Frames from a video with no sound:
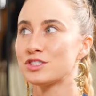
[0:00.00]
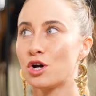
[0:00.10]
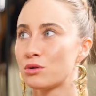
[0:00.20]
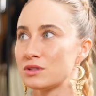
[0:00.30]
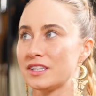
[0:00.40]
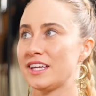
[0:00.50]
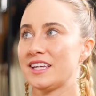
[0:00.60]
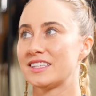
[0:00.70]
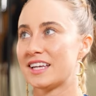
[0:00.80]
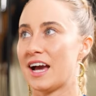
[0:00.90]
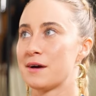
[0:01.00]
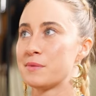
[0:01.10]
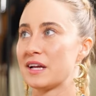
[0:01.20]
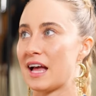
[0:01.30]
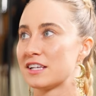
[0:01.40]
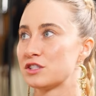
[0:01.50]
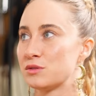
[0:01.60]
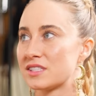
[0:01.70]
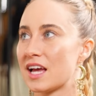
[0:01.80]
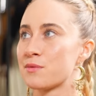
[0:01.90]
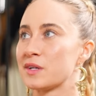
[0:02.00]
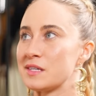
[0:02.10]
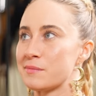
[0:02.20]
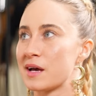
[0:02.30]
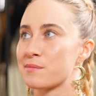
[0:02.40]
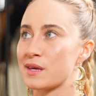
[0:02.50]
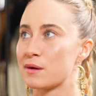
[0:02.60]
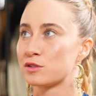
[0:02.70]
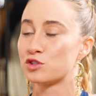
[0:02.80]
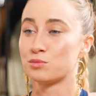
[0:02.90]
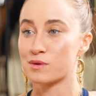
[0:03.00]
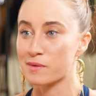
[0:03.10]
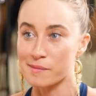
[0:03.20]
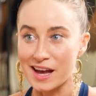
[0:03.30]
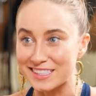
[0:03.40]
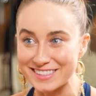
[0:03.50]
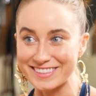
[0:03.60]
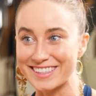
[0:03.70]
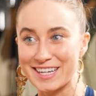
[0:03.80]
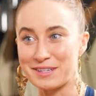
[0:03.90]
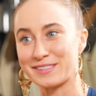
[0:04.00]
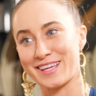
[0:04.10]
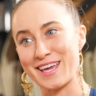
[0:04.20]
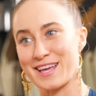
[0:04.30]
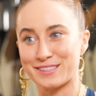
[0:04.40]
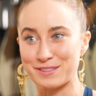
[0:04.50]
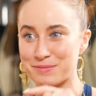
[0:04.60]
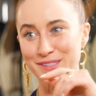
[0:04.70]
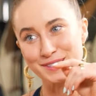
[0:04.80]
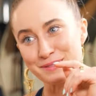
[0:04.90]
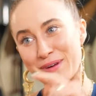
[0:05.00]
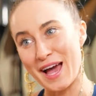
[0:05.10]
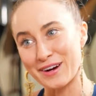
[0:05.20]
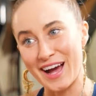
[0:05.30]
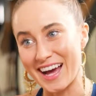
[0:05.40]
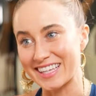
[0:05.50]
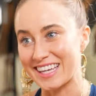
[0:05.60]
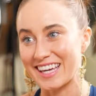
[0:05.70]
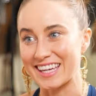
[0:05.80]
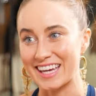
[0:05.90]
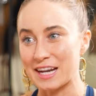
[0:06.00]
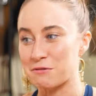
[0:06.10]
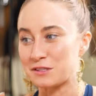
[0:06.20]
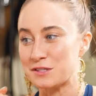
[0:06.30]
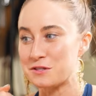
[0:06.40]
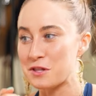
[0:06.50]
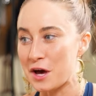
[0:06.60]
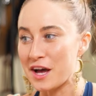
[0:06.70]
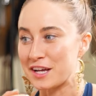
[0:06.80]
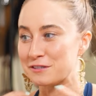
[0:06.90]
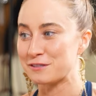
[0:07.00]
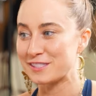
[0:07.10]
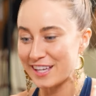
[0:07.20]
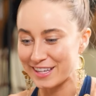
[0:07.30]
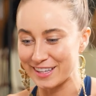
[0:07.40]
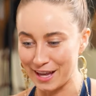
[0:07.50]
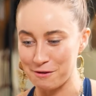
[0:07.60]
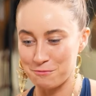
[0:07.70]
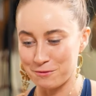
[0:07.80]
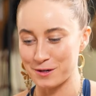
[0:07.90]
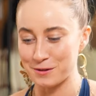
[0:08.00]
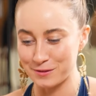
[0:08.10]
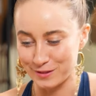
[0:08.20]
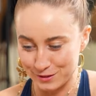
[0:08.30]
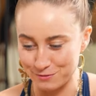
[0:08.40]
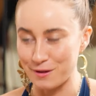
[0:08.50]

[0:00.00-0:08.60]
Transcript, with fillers: Totally. Yeah. But as you said, when you met me, I was super masculine. I was like super into the biohacking and I was not understanding how to work with this